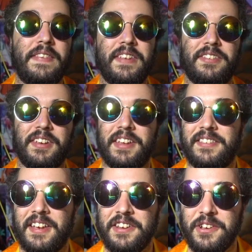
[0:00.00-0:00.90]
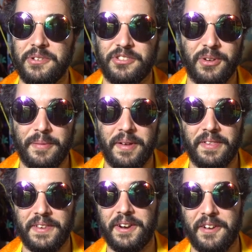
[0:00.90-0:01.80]
this to continue, so I'm a
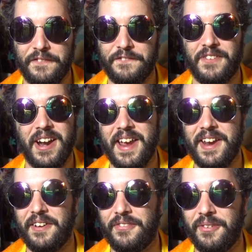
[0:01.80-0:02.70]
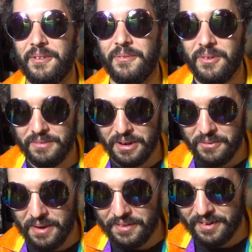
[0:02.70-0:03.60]
little afraid of,
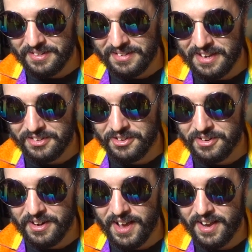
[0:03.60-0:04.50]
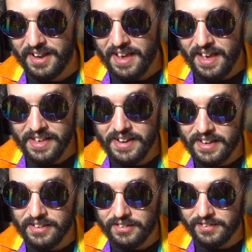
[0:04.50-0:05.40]
whether it stays good or not. And it
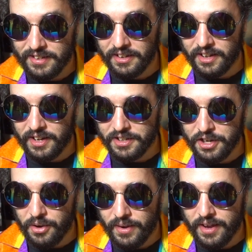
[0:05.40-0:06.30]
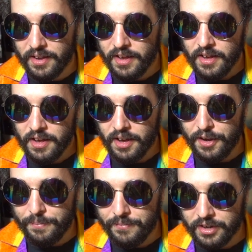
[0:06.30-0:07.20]
is still ongoing,
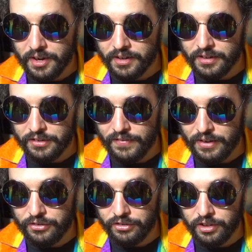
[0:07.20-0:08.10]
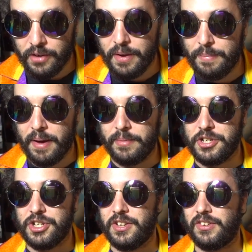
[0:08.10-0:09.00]
regardless of how slow it
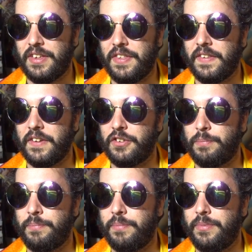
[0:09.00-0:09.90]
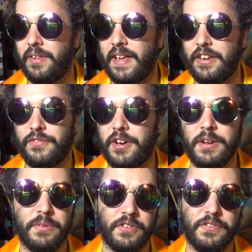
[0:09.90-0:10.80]
publishes. I think the last
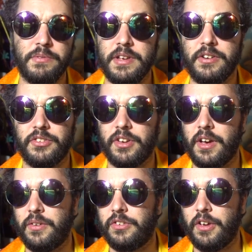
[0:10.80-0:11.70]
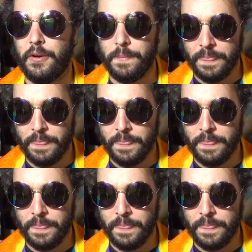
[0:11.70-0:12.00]
volume was a few years ago, so,